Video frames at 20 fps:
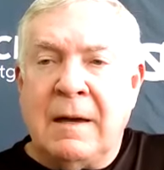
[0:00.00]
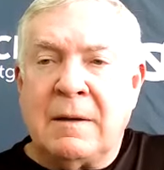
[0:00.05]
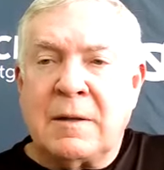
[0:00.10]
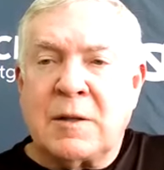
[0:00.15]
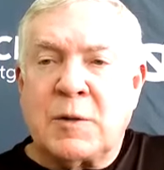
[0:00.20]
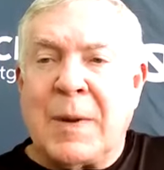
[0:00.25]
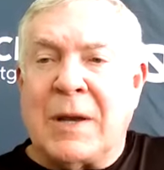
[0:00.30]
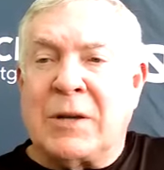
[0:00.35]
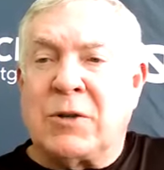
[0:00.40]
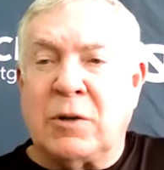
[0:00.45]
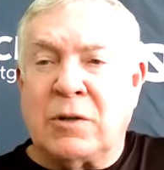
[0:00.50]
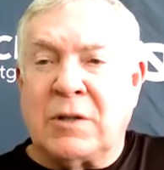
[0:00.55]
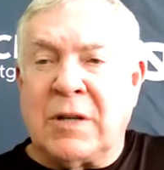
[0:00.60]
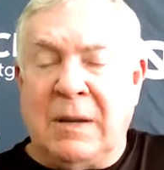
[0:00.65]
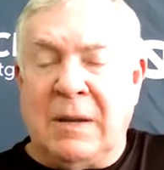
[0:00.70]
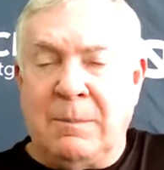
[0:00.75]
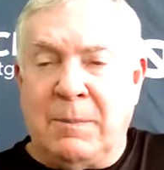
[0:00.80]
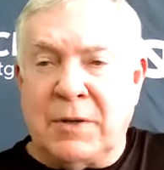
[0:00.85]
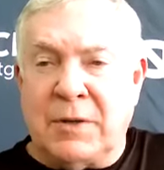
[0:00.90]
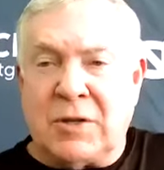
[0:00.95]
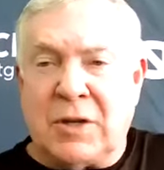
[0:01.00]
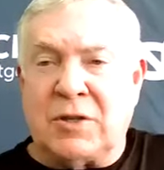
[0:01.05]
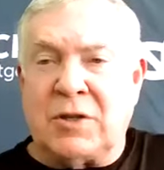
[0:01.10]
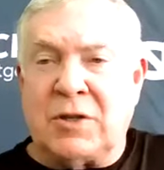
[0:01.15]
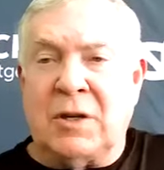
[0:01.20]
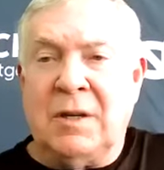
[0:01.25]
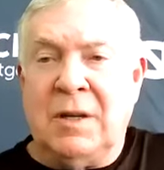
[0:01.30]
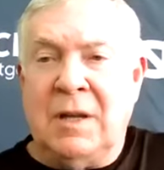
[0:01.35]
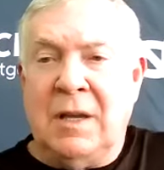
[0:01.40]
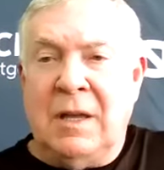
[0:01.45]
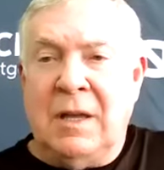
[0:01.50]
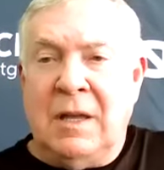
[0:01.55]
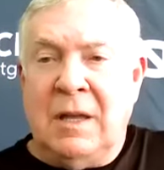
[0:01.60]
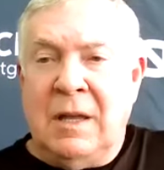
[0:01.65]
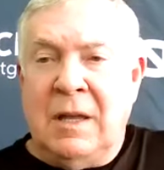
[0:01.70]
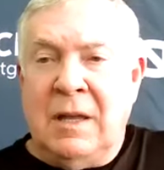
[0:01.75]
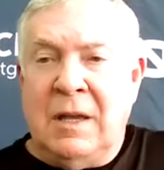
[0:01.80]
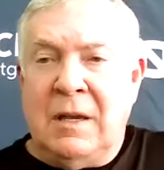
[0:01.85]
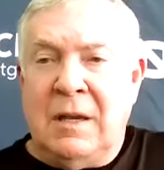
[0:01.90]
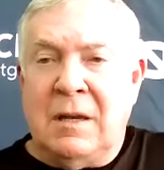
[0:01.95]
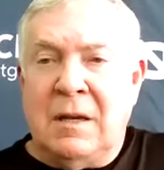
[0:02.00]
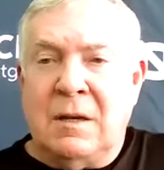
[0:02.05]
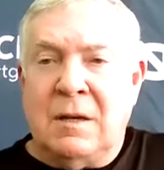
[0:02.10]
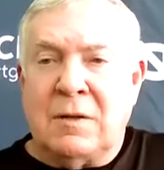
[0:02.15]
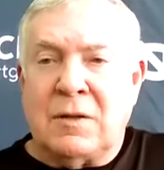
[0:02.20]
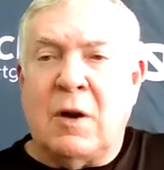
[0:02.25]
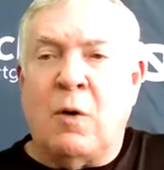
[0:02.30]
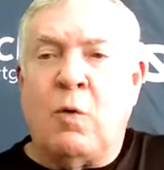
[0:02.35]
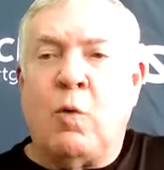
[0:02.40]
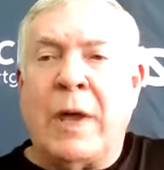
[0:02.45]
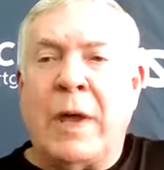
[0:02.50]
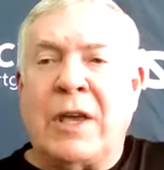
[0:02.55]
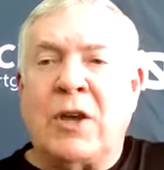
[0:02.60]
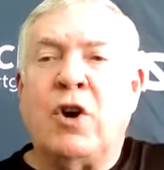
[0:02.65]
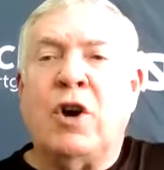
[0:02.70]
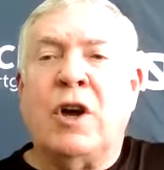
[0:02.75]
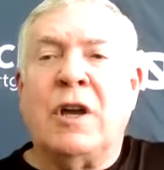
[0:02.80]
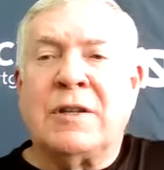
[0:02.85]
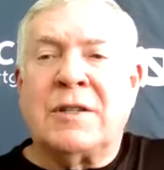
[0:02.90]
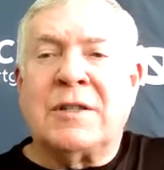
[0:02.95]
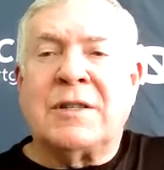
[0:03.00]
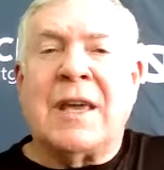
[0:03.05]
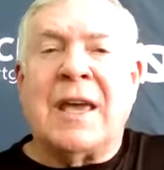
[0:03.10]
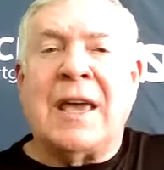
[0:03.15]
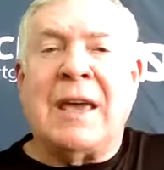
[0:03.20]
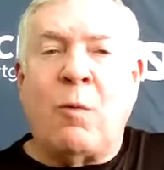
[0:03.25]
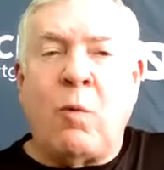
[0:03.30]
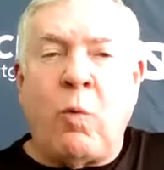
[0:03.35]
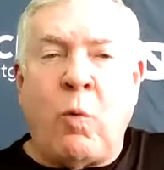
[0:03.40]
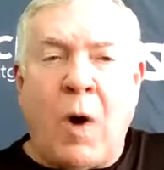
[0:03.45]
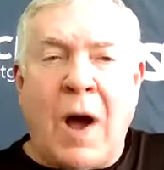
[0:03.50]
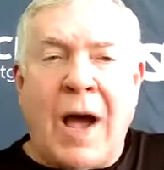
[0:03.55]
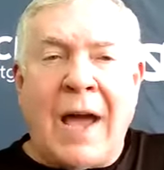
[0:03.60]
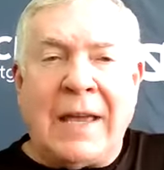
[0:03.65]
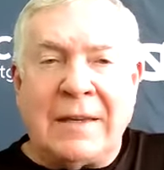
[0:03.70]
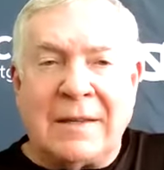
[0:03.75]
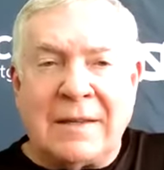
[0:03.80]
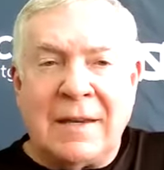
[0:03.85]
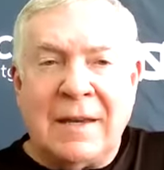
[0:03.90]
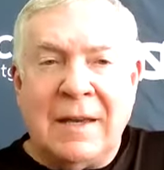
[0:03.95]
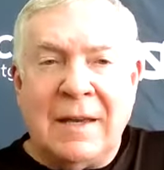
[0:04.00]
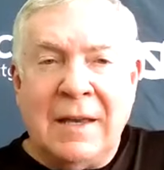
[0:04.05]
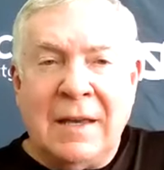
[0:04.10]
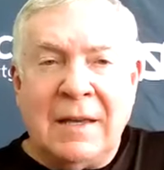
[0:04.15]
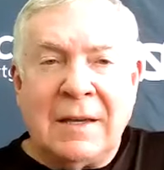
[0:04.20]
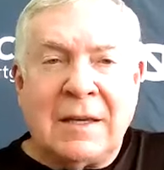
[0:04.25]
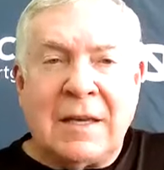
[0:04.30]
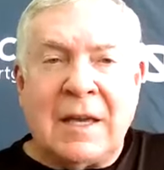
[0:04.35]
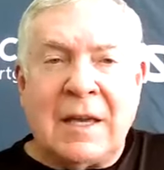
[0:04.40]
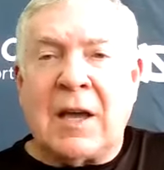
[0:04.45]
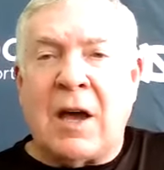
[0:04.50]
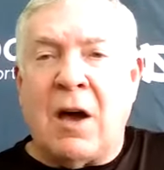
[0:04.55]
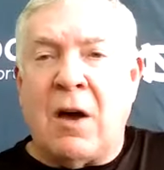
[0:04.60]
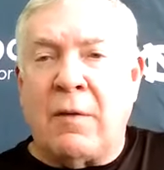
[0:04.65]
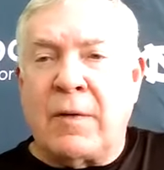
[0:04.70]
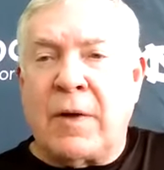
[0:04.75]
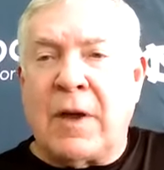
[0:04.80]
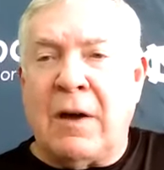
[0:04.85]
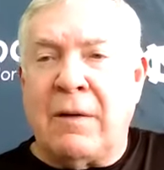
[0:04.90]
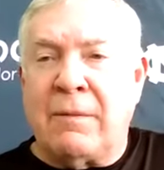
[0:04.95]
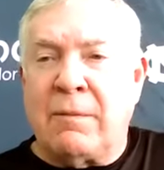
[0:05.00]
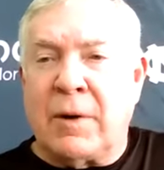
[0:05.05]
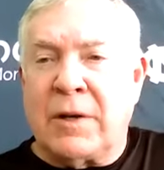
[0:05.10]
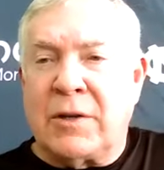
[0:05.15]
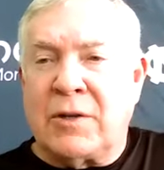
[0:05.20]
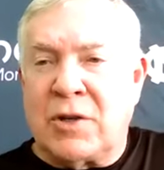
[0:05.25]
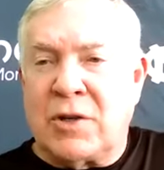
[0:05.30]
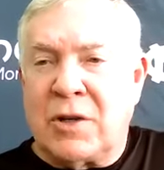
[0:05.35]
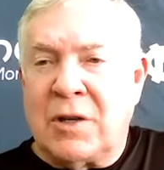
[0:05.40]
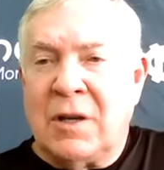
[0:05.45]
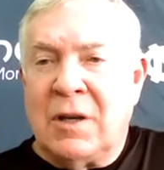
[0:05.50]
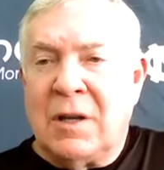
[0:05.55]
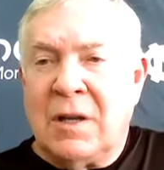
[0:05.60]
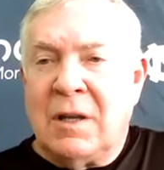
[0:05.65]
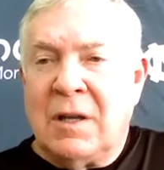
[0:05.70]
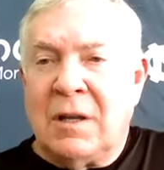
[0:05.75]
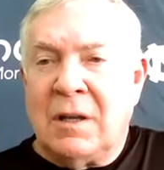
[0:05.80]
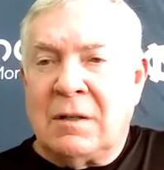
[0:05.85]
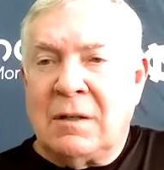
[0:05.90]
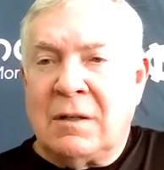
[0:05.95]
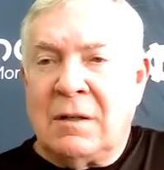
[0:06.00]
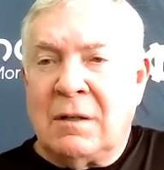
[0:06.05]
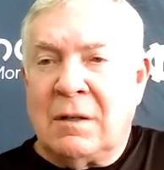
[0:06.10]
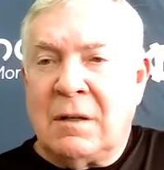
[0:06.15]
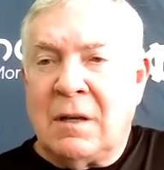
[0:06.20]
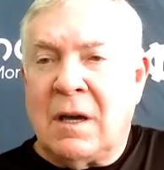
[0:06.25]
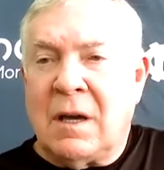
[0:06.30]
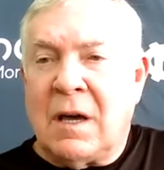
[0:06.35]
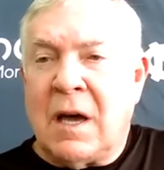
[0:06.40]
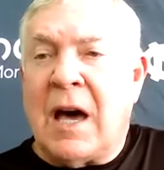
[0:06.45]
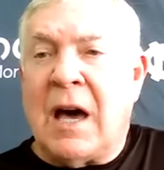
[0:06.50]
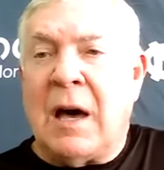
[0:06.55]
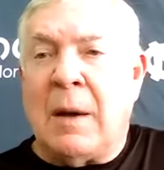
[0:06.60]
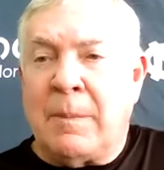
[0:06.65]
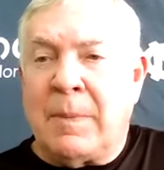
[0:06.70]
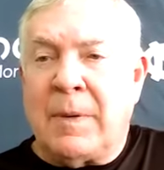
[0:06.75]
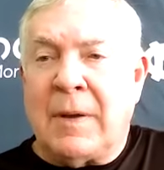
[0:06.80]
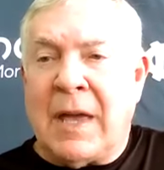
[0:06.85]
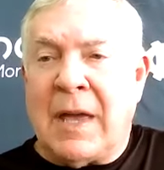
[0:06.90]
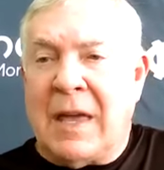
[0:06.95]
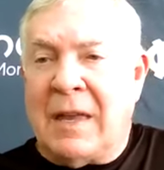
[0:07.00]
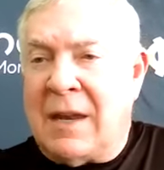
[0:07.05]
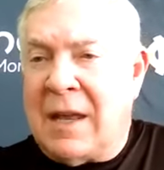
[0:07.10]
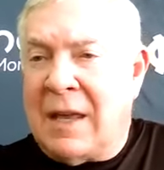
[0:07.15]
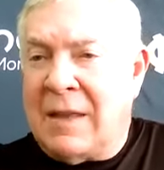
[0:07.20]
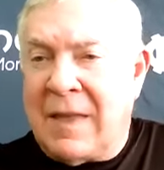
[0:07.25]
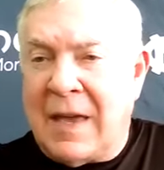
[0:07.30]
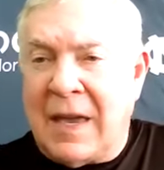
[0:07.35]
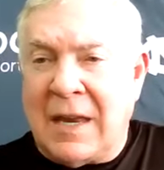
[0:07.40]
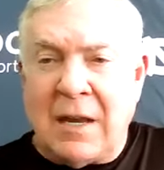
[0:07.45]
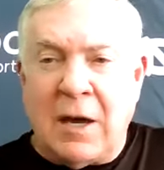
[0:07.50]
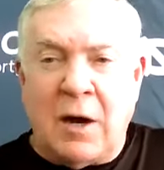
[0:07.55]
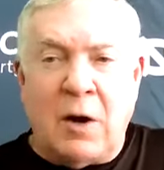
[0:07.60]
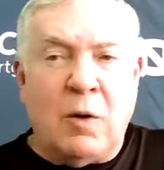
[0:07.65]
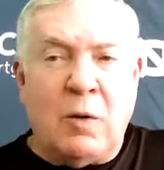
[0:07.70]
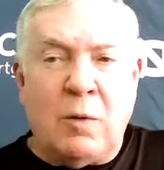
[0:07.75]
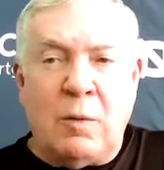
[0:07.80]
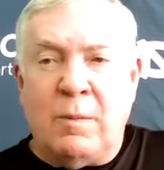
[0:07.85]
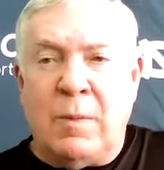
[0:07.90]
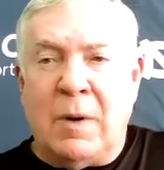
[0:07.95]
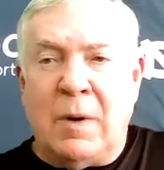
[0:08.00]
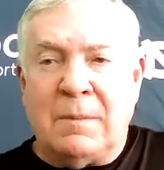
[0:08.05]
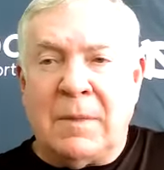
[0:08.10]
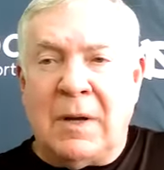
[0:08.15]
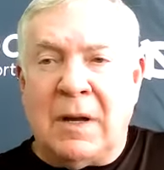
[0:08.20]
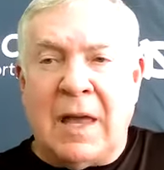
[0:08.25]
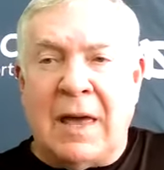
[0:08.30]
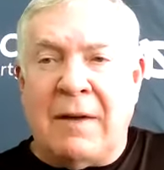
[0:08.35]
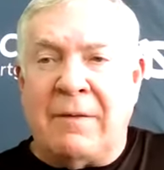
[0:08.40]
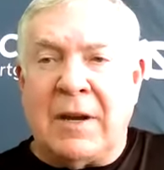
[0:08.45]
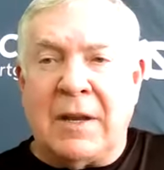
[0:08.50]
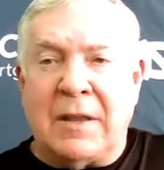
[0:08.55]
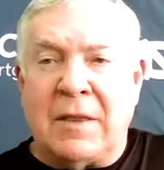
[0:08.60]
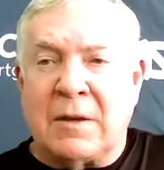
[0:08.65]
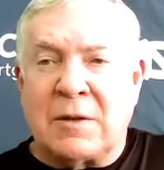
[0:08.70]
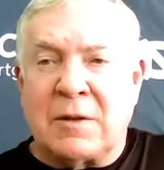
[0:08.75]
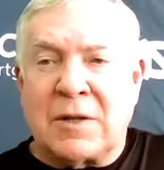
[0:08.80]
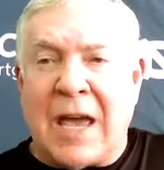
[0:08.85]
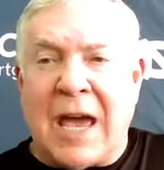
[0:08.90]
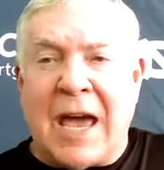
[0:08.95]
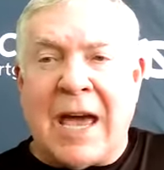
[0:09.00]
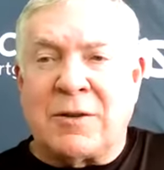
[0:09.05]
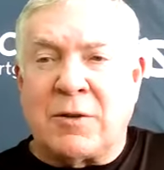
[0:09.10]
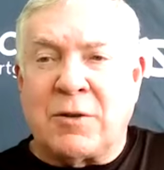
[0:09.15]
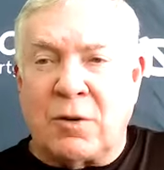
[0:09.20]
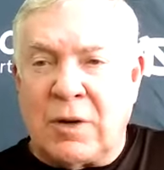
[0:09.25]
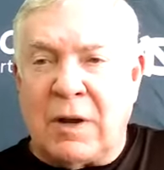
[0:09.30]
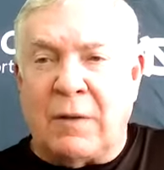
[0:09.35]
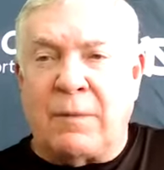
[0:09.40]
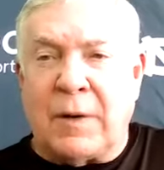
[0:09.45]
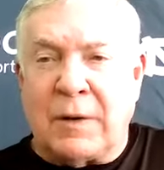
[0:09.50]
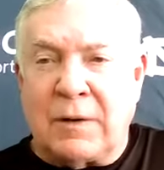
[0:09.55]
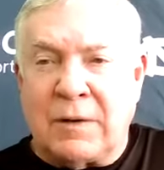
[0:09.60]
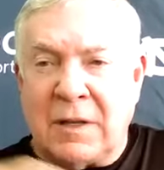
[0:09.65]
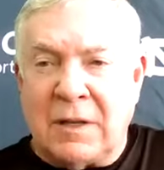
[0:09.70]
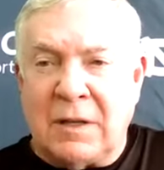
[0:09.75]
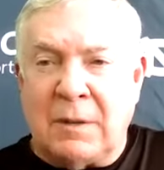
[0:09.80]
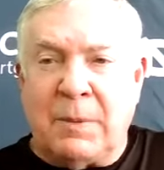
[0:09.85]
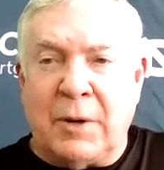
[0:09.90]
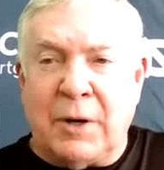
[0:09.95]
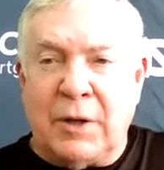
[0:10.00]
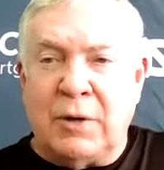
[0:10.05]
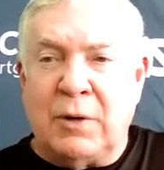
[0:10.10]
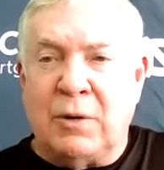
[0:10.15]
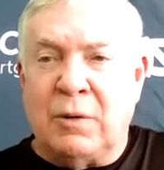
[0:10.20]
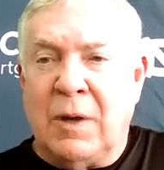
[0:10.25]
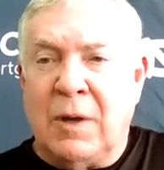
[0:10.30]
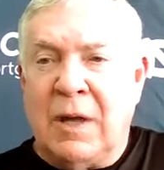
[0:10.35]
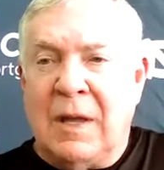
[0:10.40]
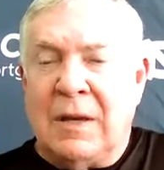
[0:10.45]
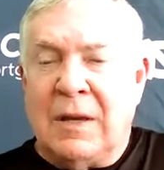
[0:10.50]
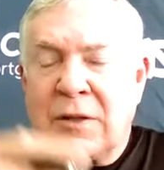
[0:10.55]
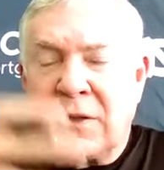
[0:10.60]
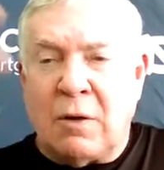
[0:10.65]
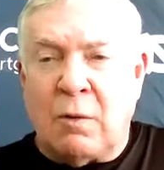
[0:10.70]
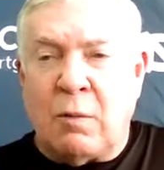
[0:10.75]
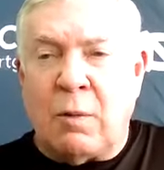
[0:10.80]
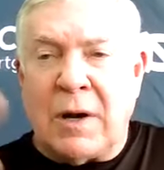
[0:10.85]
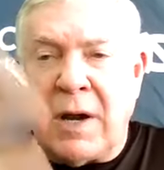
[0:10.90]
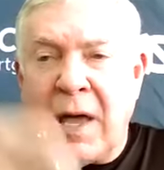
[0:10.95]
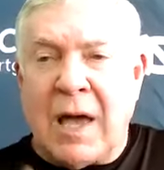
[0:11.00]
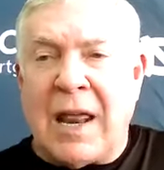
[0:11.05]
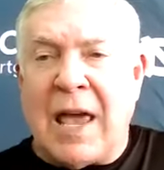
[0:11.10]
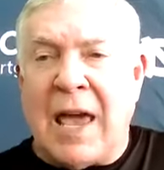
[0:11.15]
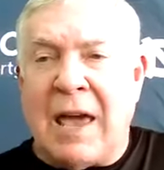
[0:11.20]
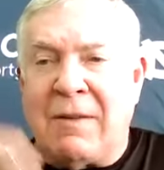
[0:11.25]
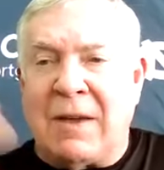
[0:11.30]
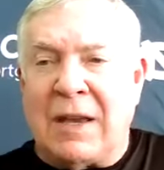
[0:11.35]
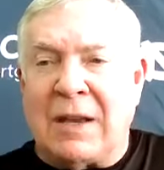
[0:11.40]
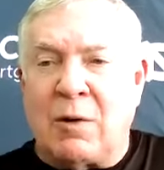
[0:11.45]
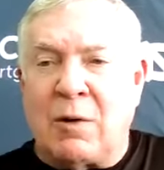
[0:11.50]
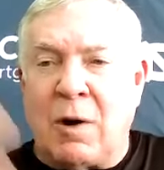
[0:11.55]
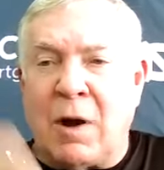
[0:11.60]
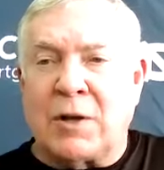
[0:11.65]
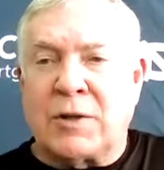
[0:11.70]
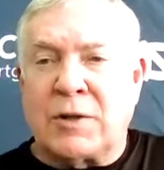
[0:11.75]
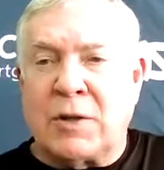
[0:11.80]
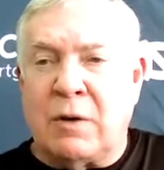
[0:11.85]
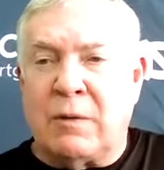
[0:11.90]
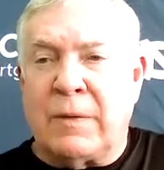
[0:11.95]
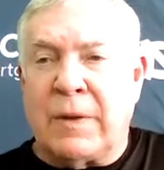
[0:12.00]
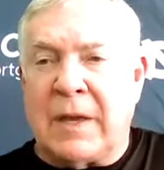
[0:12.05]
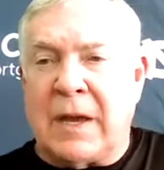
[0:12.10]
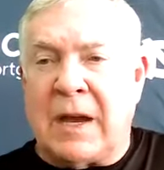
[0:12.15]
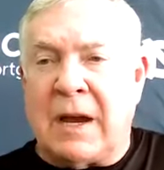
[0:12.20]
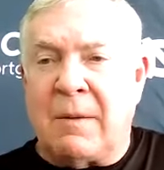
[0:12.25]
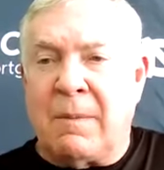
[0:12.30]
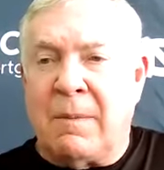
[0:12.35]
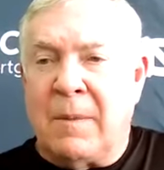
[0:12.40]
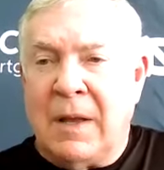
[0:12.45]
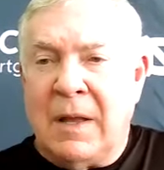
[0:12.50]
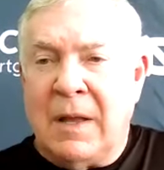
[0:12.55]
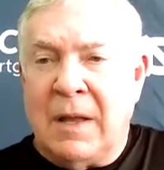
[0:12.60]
special team position. So we could say white kickoff coverage up, and they know 11 of those guys are different than the blue, so we're not having crossover there.